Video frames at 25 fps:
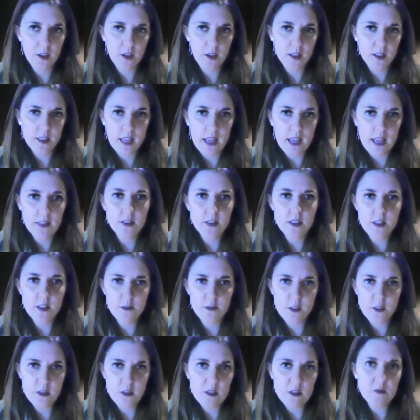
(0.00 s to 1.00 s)
again, there's a
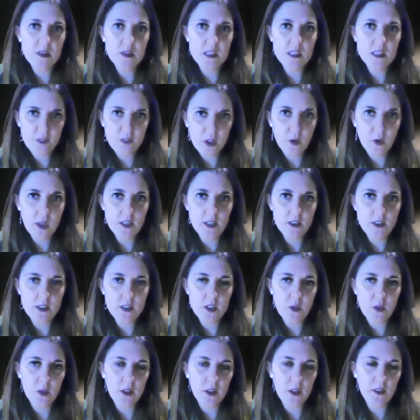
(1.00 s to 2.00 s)
few specific
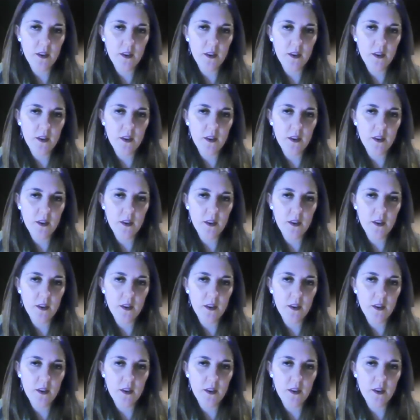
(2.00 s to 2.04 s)
questions coming